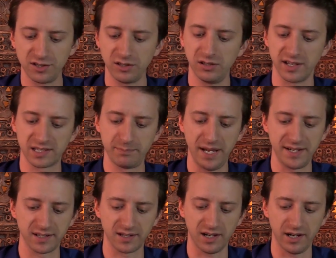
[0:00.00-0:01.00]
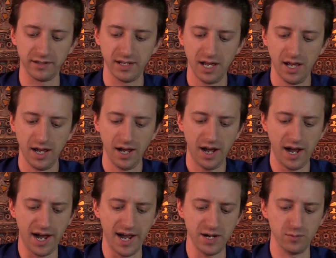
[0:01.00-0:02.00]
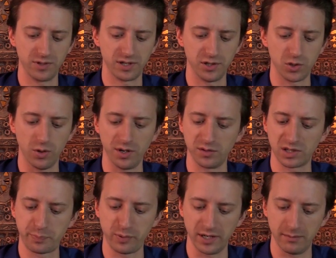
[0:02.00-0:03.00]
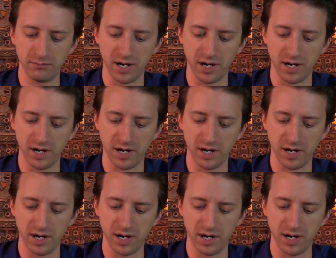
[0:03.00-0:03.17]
clucks Pentagon. I was enjoying the spring